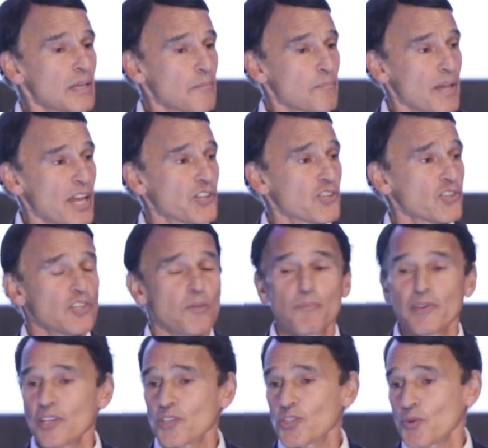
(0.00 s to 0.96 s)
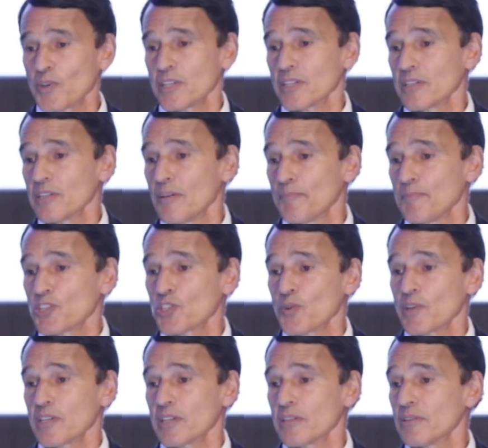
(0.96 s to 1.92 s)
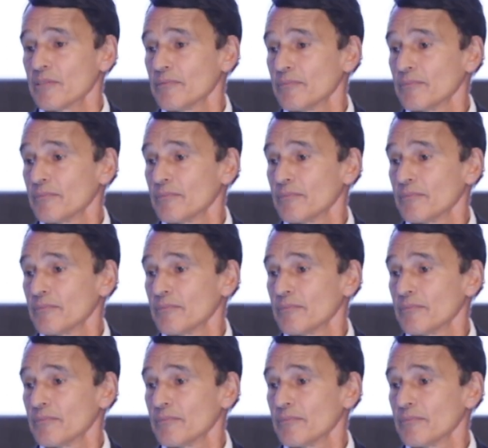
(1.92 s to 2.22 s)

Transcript: Patients are being mistreated.